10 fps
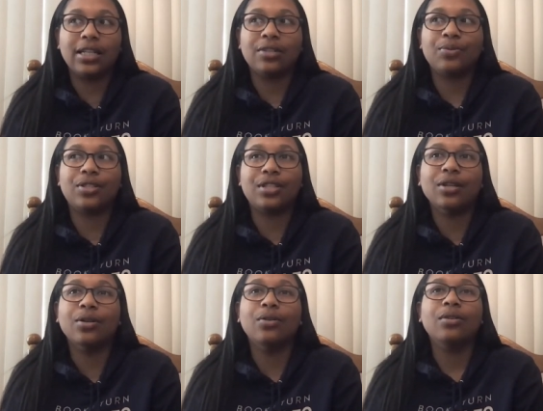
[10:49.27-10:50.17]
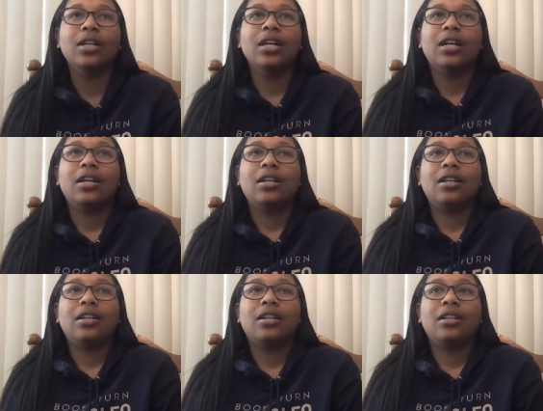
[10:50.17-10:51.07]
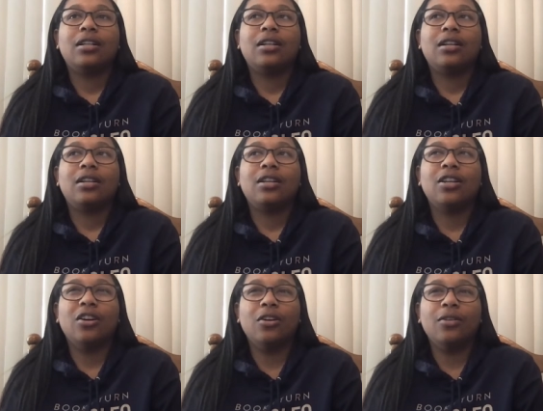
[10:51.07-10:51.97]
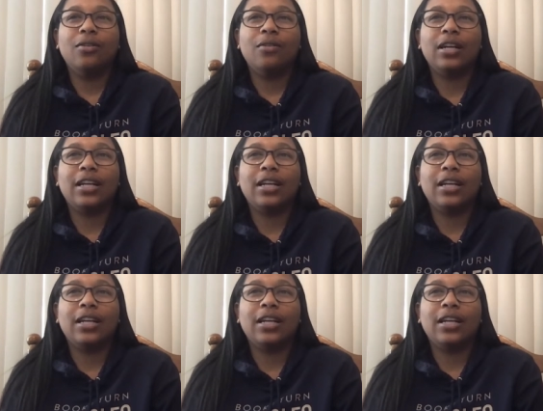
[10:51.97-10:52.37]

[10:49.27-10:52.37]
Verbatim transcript: They were still, you know,